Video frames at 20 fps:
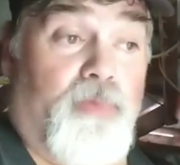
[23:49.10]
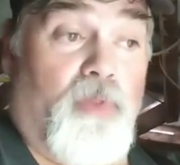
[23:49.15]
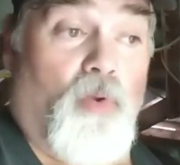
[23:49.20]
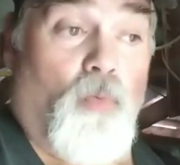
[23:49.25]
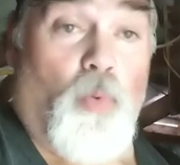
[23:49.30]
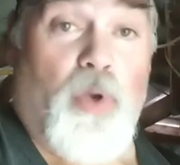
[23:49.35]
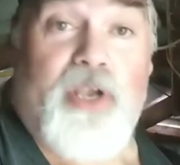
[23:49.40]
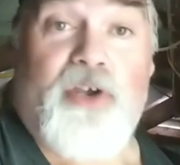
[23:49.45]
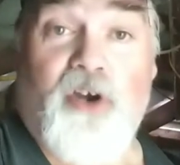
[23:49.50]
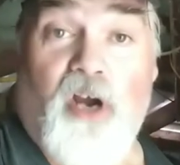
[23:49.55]

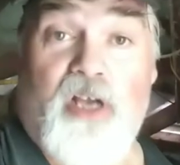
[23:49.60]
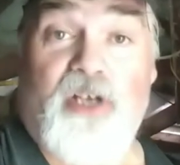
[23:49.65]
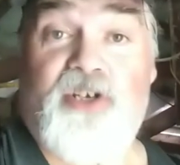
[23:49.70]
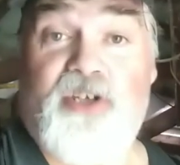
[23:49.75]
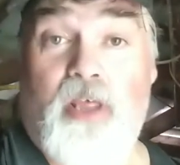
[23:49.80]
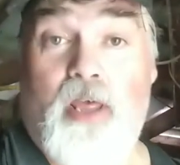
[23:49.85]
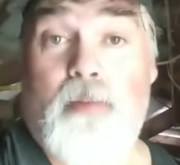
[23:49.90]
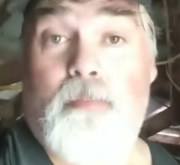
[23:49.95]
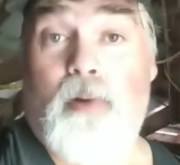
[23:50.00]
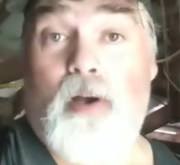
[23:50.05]
we crush
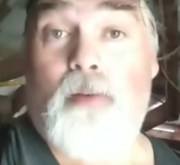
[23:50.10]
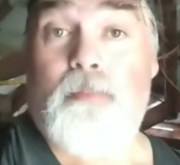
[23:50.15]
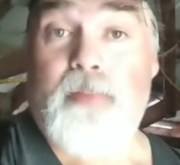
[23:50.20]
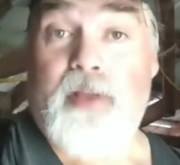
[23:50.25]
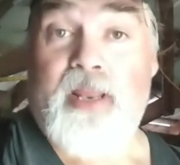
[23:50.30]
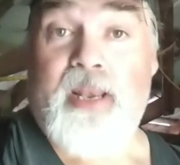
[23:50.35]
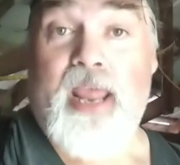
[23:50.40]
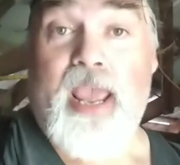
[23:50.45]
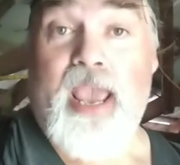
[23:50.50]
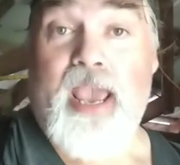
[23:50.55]
them up
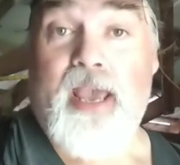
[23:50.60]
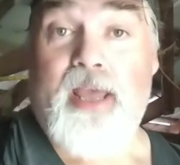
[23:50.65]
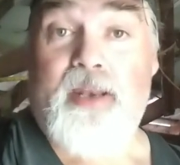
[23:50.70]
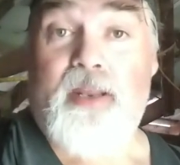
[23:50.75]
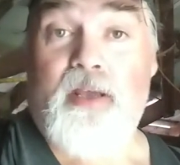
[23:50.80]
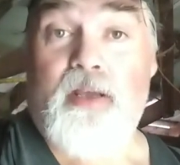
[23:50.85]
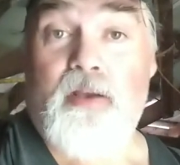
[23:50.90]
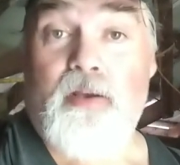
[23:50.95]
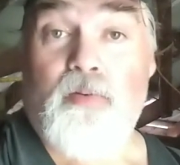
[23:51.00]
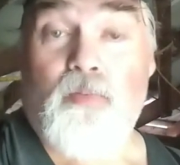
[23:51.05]

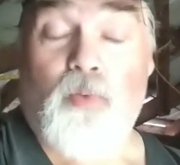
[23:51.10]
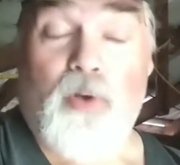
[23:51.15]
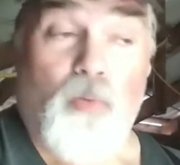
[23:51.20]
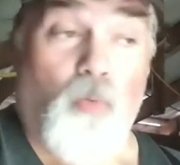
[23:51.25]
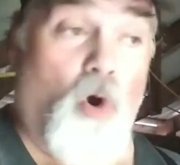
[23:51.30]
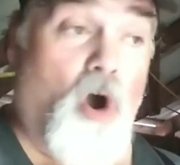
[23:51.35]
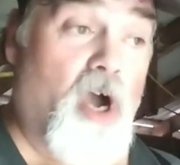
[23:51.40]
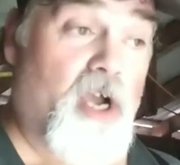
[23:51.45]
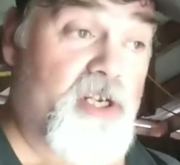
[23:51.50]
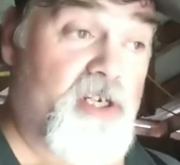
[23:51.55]
and we
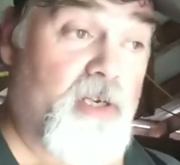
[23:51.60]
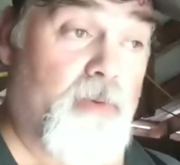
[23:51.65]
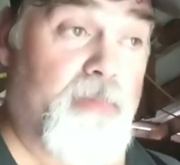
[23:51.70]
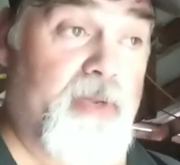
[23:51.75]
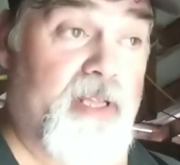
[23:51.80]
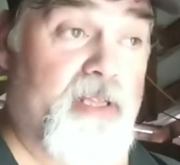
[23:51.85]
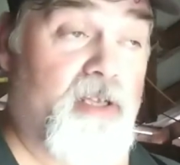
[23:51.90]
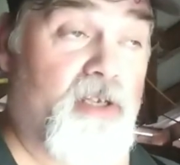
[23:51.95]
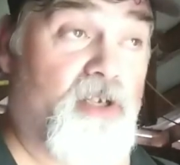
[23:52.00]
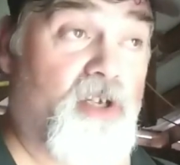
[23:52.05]
wash them,
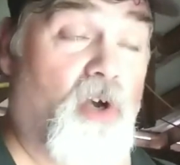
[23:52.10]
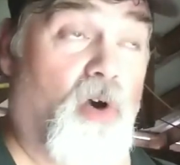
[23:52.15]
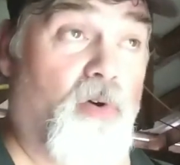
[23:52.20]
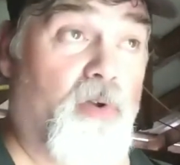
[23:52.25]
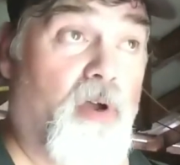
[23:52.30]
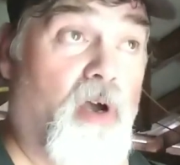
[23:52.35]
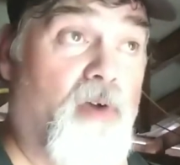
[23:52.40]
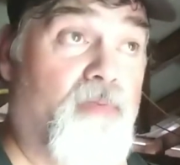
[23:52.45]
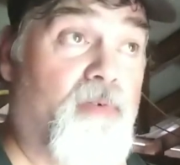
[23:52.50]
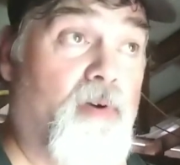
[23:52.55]
get the
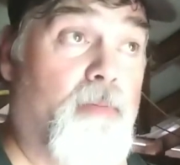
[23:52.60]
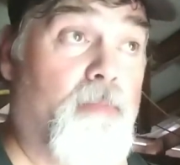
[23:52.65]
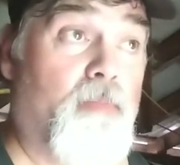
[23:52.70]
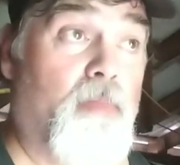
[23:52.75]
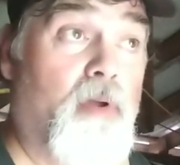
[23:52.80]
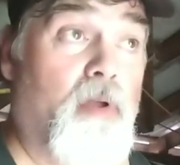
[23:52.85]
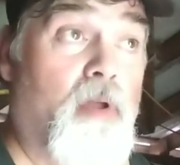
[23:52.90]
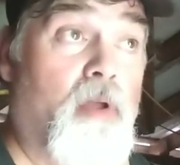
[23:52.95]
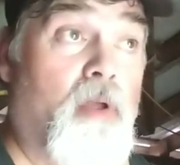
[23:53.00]
salt off them.